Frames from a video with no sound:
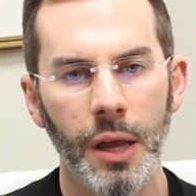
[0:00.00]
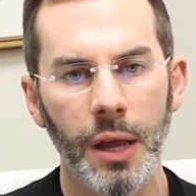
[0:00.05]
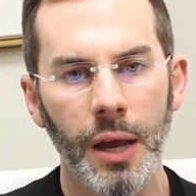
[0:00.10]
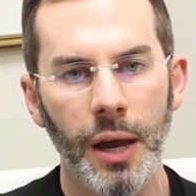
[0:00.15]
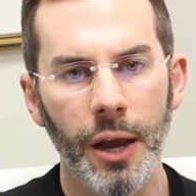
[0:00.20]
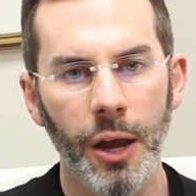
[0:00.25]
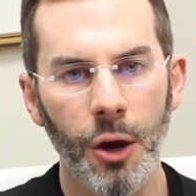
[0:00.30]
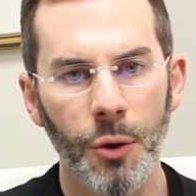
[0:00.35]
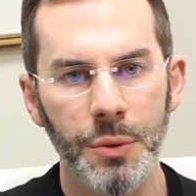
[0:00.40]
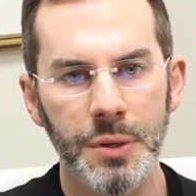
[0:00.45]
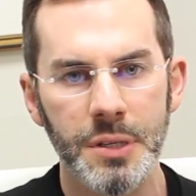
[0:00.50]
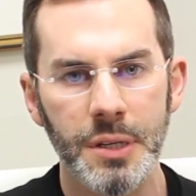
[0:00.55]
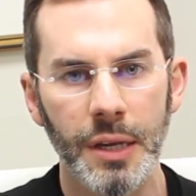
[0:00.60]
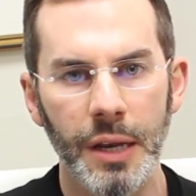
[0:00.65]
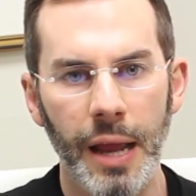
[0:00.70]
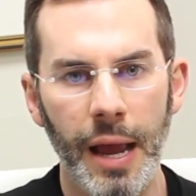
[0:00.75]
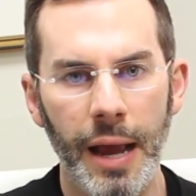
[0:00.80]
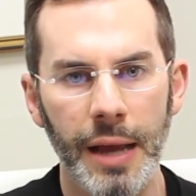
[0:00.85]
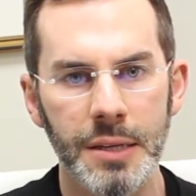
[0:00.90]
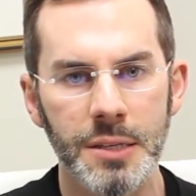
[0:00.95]
I always get
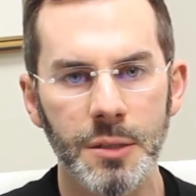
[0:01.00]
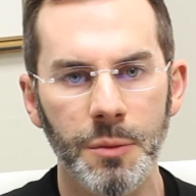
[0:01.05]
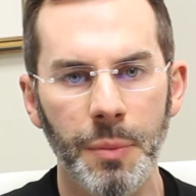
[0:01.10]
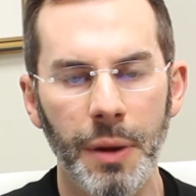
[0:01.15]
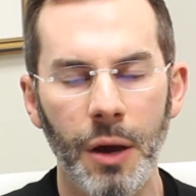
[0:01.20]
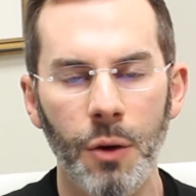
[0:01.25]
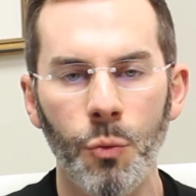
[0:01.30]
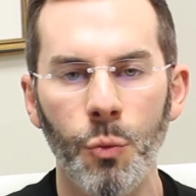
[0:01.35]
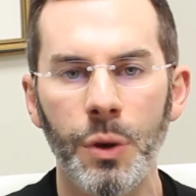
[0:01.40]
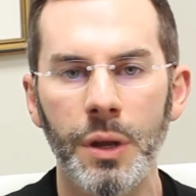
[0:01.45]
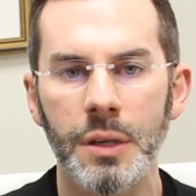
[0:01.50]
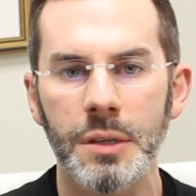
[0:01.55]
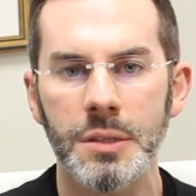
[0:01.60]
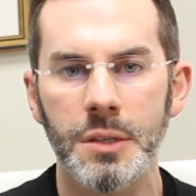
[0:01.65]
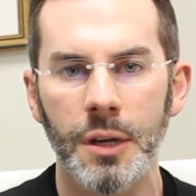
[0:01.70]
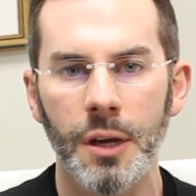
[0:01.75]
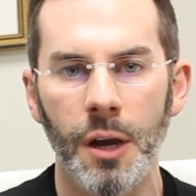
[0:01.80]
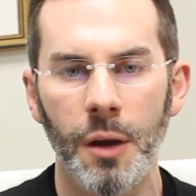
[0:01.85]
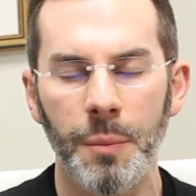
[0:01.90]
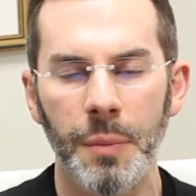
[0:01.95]
asked about when to
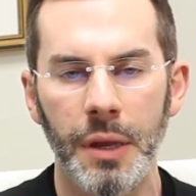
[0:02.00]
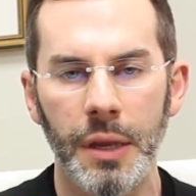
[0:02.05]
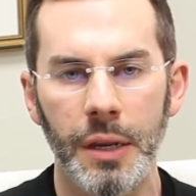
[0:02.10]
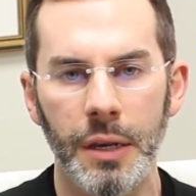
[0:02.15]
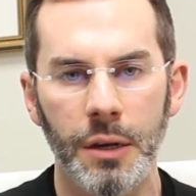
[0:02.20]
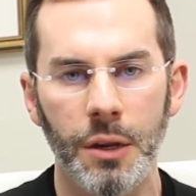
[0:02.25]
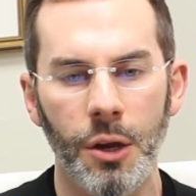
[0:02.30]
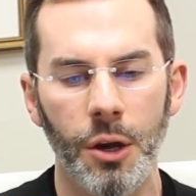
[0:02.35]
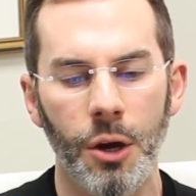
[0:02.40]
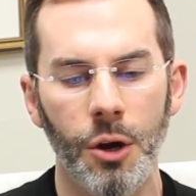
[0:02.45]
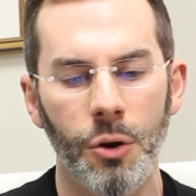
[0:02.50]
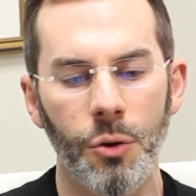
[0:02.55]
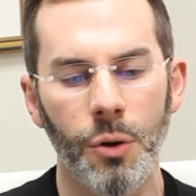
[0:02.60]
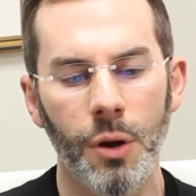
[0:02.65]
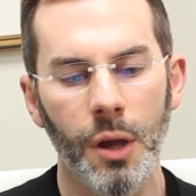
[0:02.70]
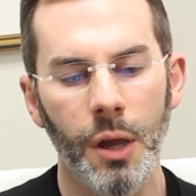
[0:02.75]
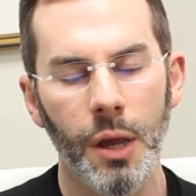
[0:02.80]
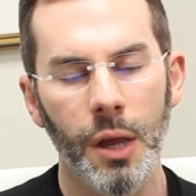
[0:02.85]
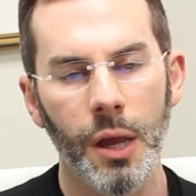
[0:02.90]
come in and go.